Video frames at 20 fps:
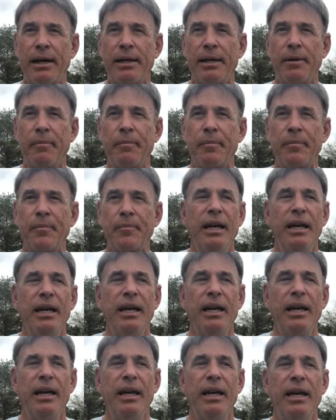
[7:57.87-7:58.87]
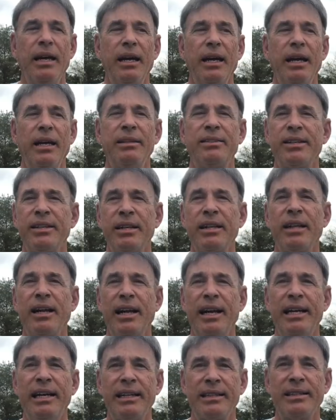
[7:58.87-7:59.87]
it until
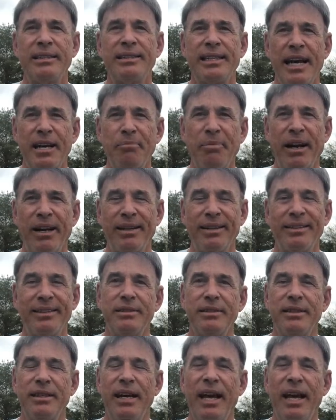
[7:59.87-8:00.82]
I hit the send button.